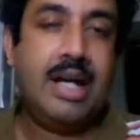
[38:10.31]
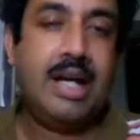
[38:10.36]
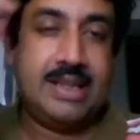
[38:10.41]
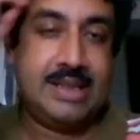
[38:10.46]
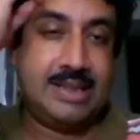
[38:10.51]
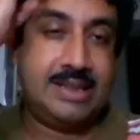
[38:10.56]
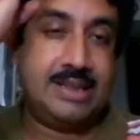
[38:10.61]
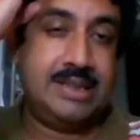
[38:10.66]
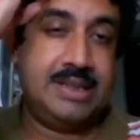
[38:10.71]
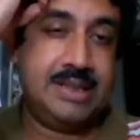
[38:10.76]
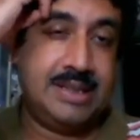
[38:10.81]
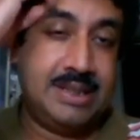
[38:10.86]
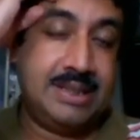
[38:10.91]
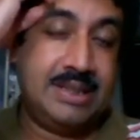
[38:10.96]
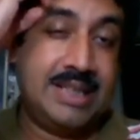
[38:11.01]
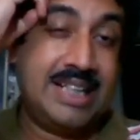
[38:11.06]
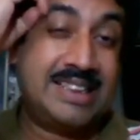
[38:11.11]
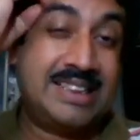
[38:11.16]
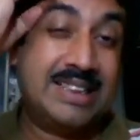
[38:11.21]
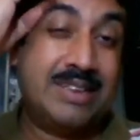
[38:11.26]

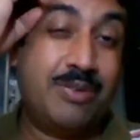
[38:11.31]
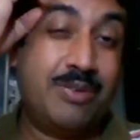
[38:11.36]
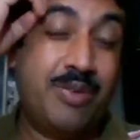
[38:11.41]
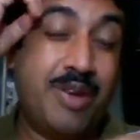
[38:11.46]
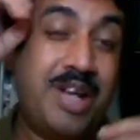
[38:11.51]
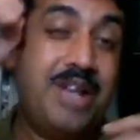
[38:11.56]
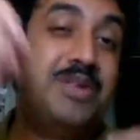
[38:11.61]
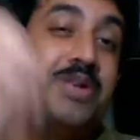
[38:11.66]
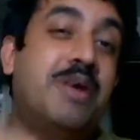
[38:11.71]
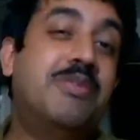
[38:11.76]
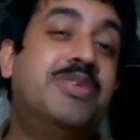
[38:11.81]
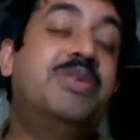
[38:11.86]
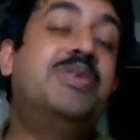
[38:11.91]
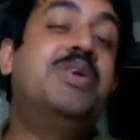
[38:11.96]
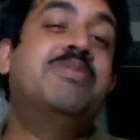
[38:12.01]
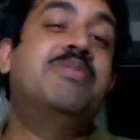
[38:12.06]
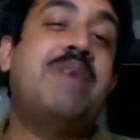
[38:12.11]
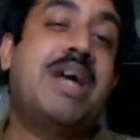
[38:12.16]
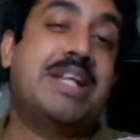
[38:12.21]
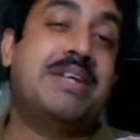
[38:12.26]
And that's a way of
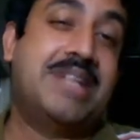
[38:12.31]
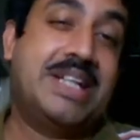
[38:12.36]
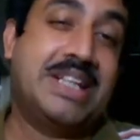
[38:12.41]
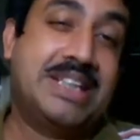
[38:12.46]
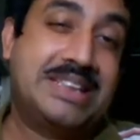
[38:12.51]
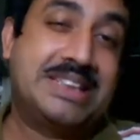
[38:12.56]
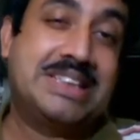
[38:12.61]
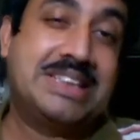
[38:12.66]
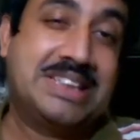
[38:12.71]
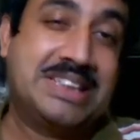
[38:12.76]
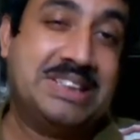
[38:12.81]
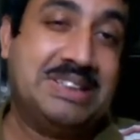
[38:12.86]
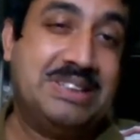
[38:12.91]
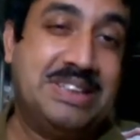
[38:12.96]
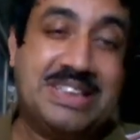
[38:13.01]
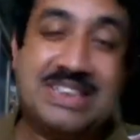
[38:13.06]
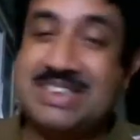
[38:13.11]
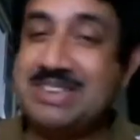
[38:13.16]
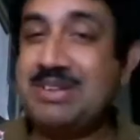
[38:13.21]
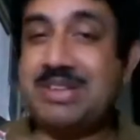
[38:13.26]
doing mathematics. So
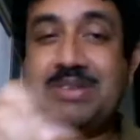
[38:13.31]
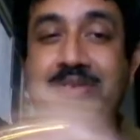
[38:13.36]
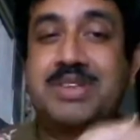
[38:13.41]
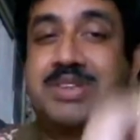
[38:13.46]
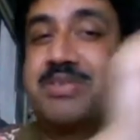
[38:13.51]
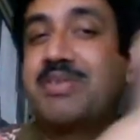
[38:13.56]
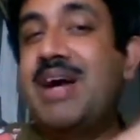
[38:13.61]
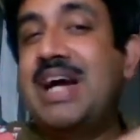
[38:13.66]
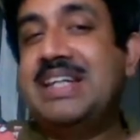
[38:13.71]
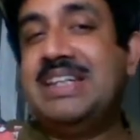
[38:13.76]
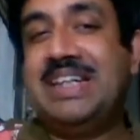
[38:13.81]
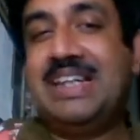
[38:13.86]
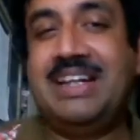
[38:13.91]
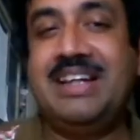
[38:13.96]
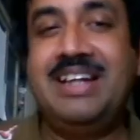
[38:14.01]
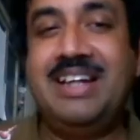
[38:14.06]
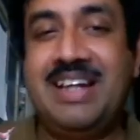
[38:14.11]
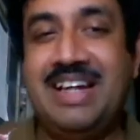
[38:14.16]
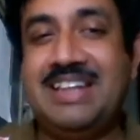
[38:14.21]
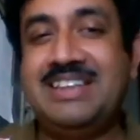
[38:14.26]
it's not about writing.
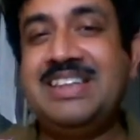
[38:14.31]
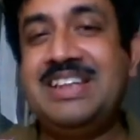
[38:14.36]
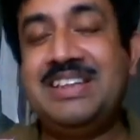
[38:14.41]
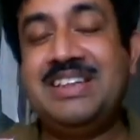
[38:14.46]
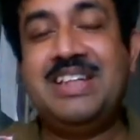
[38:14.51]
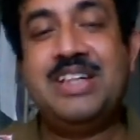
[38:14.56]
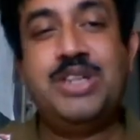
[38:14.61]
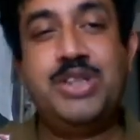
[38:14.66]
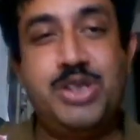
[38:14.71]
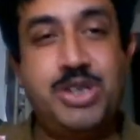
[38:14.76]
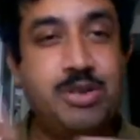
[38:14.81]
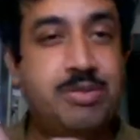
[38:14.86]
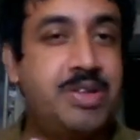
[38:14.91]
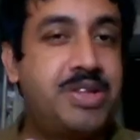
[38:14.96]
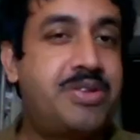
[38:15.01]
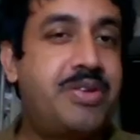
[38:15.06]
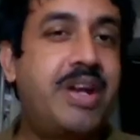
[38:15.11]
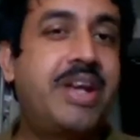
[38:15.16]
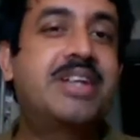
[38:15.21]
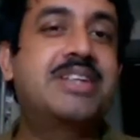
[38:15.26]
And then
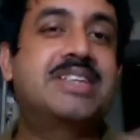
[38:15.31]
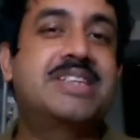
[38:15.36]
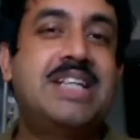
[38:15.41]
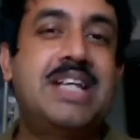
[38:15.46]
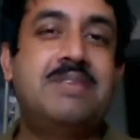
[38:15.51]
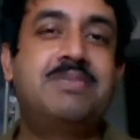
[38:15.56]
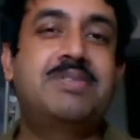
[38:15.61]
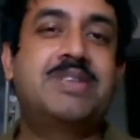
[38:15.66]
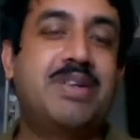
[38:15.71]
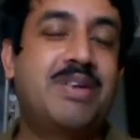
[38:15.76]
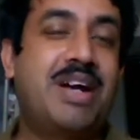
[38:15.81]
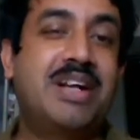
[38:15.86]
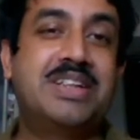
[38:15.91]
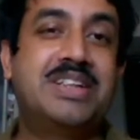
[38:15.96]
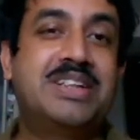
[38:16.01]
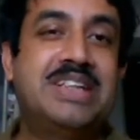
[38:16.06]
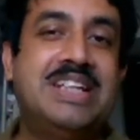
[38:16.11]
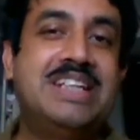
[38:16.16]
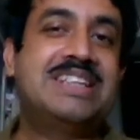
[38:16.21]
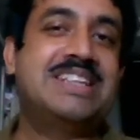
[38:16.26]
geometric shapes or
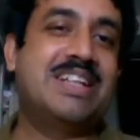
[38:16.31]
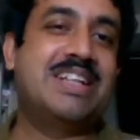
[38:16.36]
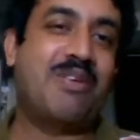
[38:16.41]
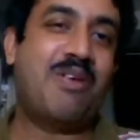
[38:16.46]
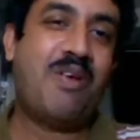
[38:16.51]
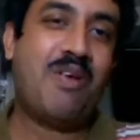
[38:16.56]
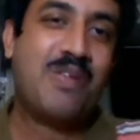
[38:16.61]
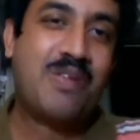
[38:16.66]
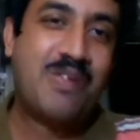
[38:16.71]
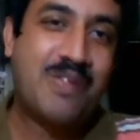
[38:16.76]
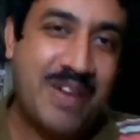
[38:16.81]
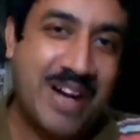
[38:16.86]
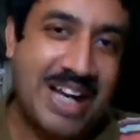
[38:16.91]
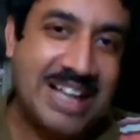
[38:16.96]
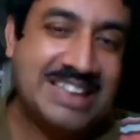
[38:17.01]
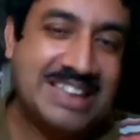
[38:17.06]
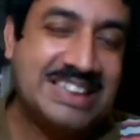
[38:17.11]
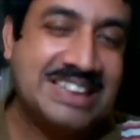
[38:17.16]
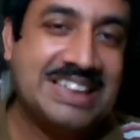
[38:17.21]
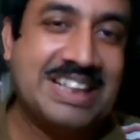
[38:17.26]
other things are
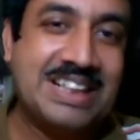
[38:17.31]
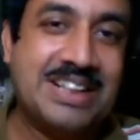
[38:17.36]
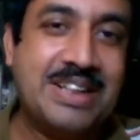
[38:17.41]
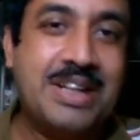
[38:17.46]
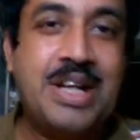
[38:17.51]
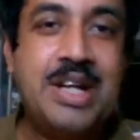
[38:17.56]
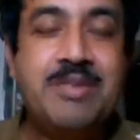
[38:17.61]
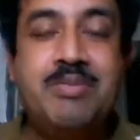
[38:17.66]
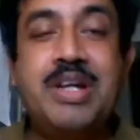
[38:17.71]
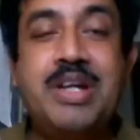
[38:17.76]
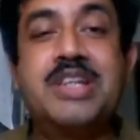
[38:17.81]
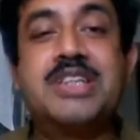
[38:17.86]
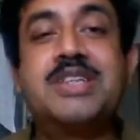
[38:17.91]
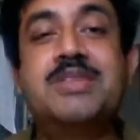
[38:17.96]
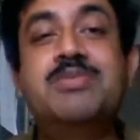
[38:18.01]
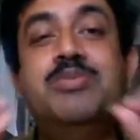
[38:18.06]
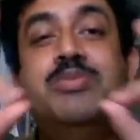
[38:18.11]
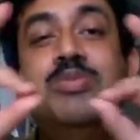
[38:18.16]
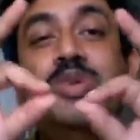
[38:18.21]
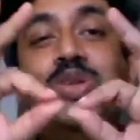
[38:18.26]
already there because
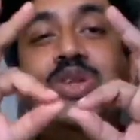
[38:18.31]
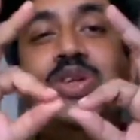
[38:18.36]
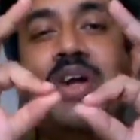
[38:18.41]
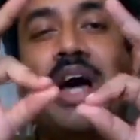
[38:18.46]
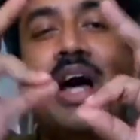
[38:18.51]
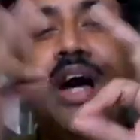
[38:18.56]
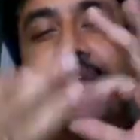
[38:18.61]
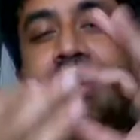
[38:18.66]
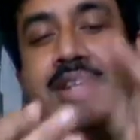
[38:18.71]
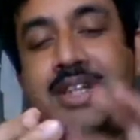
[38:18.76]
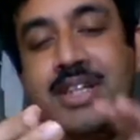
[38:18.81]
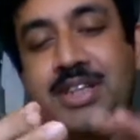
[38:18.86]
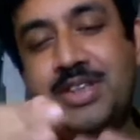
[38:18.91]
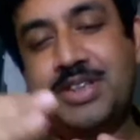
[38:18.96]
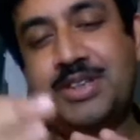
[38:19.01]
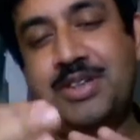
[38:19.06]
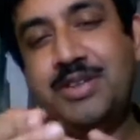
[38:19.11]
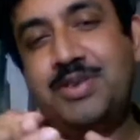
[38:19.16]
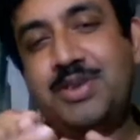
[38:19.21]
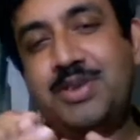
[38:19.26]
of mudra.
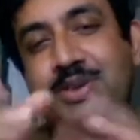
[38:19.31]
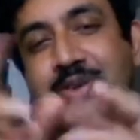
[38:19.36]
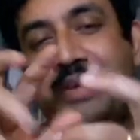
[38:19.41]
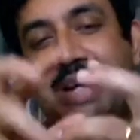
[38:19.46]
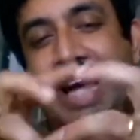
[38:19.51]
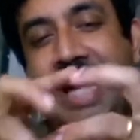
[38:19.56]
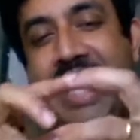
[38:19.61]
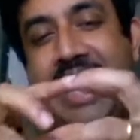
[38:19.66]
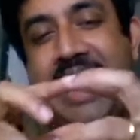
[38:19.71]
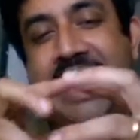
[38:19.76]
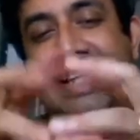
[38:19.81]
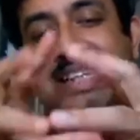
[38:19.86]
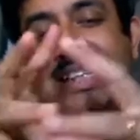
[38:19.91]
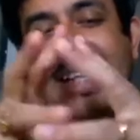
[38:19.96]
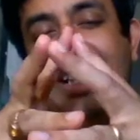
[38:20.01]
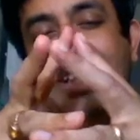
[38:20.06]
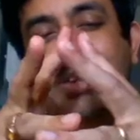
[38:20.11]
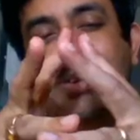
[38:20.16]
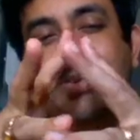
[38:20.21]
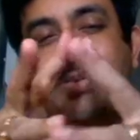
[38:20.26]
So you do hand
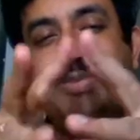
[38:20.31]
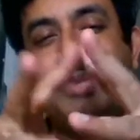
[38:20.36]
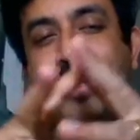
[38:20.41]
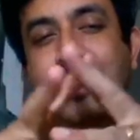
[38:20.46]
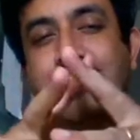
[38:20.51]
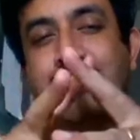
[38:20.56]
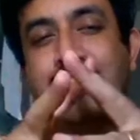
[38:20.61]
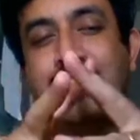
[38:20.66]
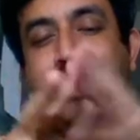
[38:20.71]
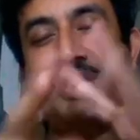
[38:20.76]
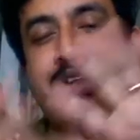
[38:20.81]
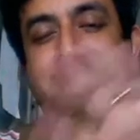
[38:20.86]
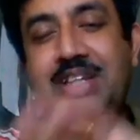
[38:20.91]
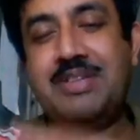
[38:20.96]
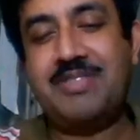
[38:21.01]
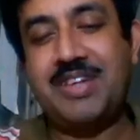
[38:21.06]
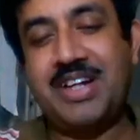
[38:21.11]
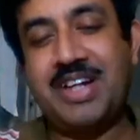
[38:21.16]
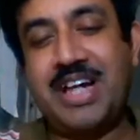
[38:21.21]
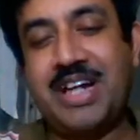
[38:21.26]
and you put
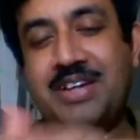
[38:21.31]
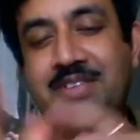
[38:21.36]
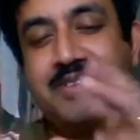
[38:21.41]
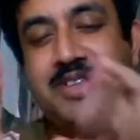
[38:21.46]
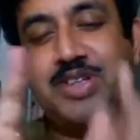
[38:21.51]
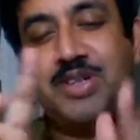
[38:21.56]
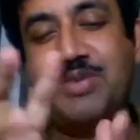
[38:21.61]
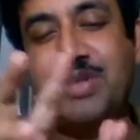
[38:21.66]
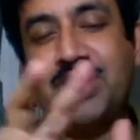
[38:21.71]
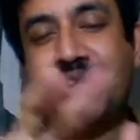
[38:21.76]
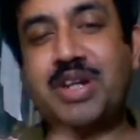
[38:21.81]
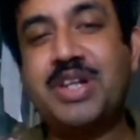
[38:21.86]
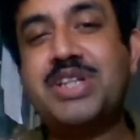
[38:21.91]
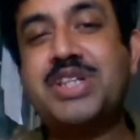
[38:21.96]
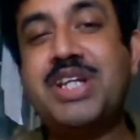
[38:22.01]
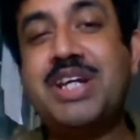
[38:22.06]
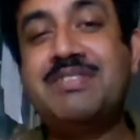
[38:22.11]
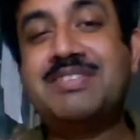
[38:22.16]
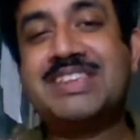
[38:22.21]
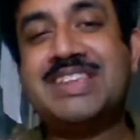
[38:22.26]
different kind of geometric
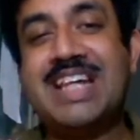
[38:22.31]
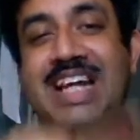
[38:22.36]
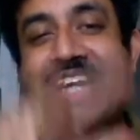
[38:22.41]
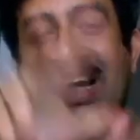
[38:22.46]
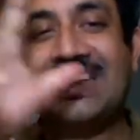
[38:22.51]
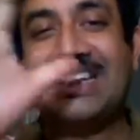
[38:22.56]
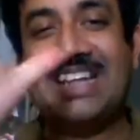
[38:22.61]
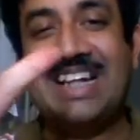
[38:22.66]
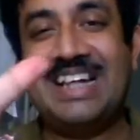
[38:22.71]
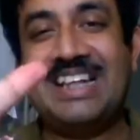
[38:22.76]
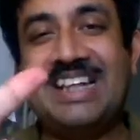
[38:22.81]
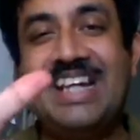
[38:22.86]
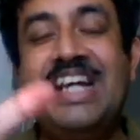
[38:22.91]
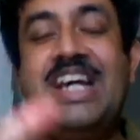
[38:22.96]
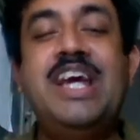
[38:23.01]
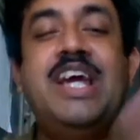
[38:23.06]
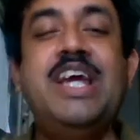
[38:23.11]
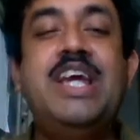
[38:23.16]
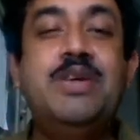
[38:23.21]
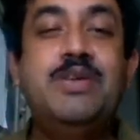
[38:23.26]
shapes, and then
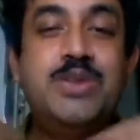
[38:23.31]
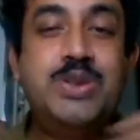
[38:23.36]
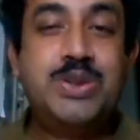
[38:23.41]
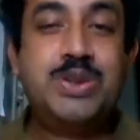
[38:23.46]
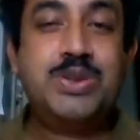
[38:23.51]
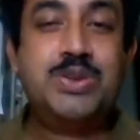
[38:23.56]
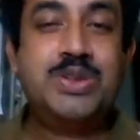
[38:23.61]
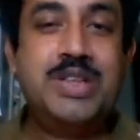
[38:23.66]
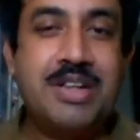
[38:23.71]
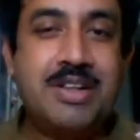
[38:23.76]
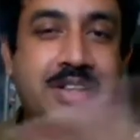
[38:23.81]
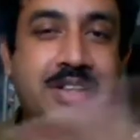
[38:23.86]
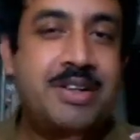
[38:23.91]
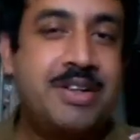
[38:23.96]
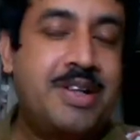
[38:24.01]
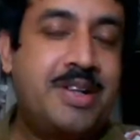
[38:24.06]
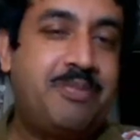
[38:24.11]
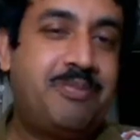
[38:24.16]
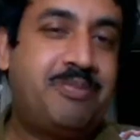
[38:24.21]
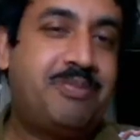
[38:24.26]
you do the
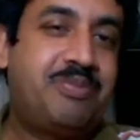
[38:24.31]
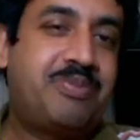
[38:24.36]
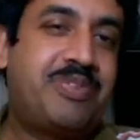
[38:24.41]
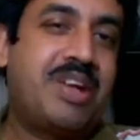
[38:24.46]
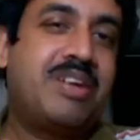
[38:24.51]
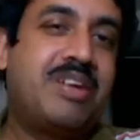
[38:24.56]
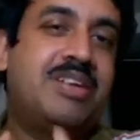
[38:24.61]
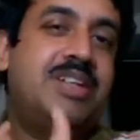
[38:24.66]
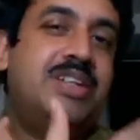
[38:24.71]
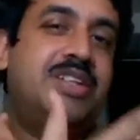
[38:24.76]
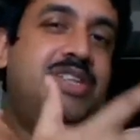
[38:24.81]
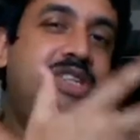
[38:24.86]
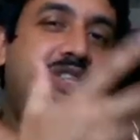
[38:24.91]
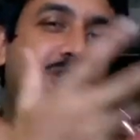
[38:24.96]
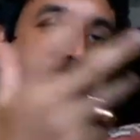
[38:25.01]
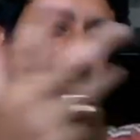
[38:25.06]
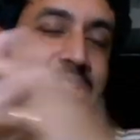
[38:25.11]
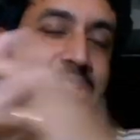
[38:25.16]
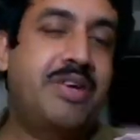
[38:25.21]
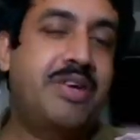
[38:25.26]

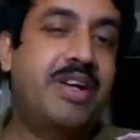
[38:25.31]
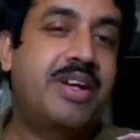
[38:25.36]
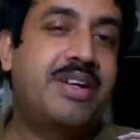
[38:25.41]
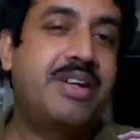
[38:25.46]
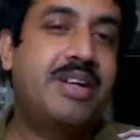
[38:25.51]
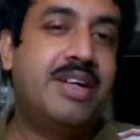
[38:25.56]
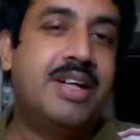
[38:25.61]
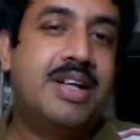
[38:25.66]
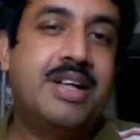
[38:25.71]
geometric